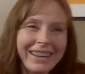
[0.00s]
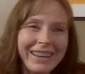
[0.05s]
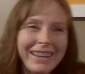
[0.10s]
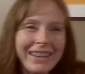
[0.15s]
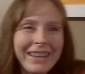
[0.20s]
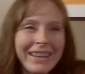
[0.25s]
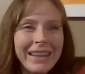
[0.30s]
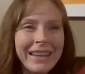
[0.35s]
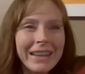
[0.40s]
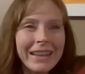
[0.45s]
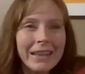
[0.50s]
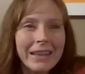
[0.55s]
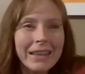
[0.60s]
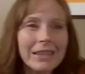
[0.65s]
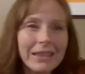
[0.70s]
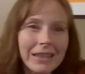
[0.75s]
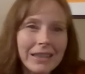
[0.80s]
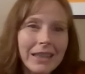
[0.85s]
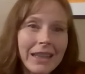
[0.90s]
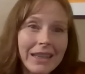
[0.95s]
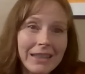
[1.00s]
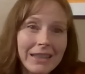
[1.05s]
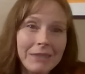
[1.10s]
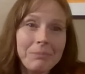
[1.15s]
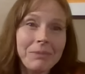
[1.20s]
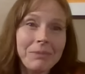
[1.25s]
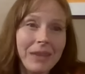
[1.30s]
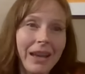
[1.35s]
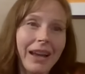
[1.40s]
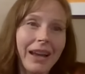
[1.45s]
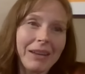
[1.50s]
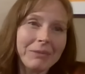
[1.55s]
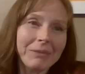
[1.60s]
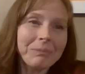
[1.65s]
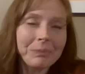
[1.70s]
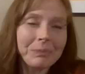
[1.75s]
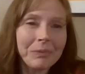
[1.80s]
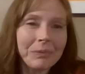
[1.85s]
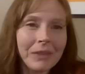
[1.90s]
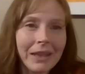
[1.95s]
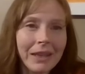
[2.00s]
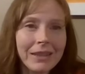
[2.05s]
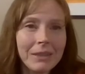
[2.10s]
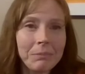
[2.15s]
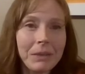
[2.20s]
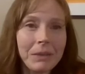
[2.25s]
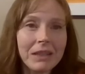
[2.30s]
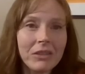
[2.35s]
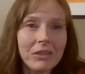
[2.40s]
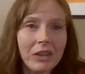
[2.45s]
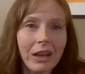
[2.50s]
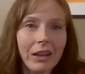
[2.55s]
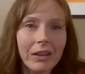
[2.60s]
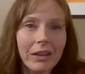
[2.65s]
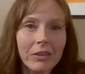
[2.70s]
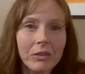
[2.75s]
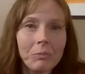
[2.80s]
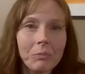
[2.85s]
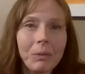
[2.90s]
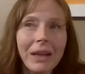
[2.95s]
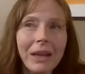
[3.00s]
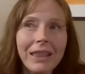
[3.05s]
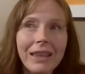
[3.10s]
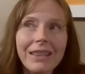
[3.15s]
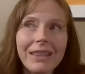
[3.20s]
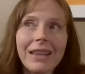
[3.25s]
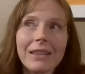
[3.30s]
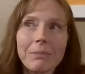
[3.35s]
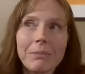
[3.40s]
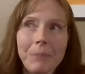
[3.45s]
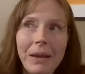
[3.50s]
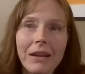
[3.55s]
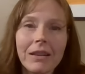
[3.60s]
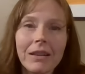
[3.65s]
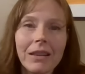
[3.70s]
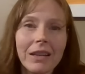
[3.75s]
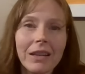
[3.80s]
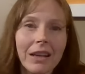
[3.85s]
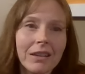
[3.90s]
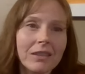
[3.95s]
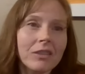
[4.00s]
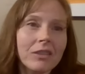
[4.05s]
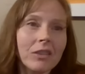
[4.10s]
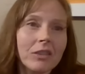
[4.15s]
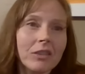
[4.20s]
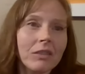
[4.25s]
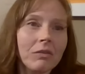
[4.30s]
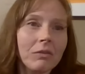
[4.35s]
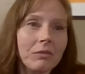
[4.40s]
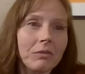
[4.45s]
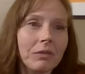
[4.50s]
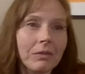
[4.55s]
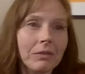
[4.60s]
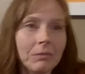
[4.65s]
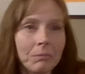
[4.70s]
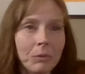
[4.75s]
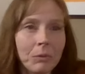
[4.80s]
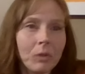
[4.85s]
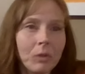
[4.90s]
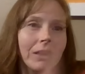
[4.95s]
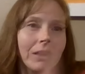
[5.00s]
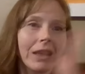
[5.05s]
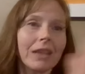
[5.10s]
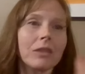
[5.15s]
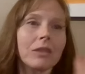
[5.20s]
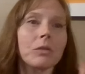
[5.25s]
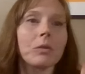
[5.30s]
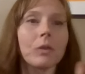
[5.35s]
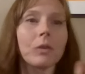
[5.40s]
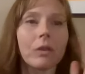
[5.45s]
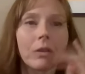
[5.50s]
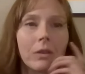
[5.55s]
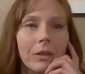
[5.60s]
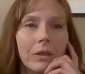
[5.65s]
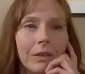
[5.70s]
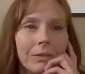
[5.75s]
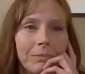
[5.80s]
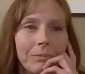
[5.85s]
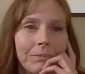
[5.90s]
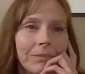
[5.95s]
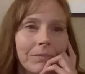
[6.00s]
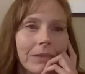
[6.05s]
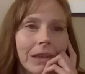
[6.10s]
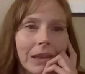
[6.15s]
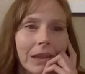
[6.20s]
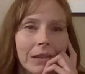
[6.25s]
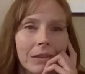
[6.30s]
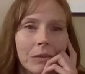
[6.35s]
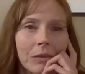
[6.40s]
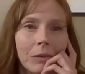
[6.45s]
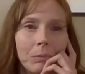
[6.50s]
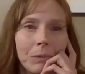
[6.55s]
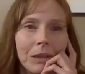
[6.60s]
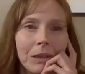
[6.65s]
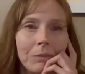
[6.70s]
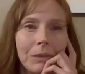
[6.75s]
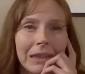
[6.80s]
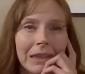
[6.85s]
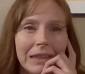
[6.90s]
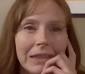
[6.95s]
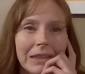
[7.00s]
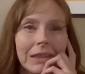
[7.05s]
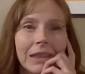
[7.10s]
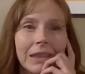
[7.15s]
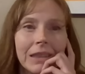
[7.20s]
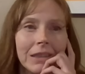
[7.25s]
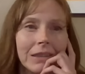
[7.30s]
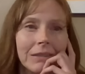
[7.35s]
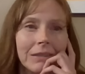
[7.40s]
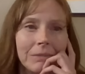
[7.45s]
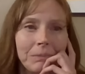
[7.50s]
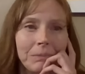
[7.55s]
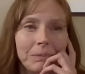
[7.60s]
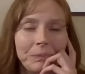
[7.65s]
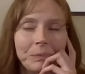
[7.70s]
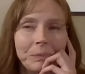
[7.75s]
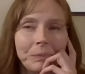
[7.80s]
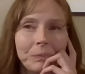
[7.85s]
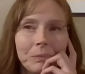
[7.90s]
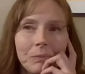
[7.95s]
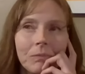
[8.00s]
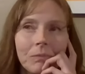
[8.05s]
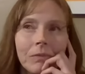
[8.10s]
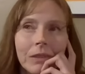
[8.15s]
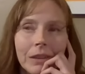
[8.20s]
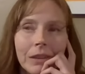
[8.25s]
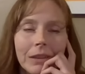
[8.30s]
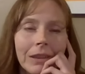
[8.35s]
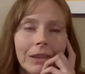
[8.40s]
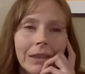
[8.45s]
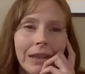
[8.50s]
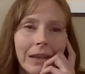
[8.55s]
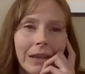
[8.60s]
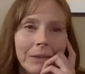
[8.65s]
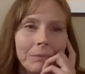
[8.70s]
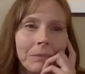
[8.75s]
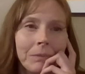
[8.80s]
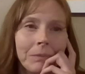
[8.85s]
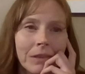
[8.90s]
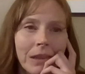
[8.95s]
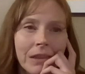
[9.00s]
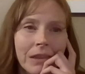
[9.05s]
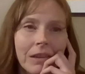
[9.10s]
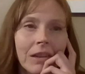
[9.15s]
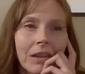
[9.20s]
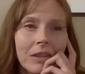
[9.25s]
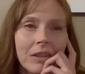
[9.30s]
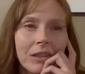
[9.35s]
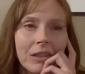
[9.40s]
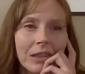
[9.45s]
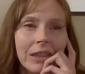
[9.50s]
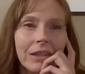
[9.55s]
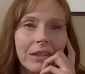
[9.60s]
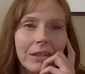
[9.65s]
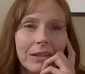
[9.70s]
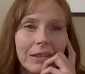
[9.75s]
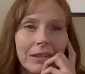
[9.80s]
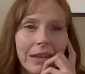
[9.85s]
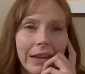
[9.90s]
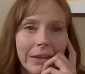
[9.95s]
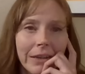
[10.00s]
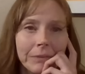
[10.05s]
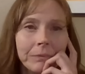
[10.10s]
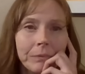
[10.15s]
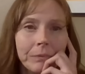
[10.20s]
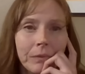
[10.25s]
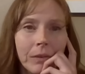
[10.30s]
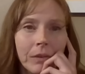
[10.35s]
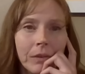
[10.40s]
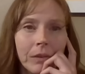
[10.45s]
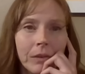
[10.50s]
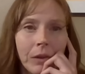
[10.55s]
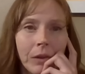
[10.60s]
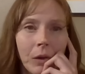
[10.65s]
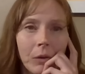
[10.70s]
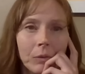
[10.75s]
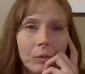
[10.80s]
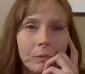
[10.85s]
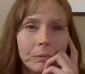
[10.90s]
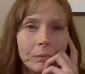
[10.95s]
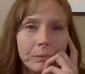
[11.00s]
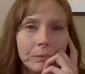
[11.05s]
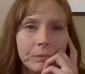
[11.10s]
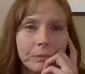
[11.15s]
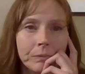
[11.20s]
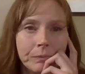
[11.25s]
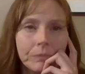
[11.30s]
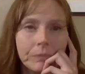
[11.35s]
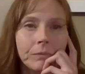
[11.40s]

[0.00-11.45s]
right? Because it, it's a yeah, it's a big challenge. But I think that's better than us just moving into a into a minimalist because yeah, technology is here to stay. So yeah,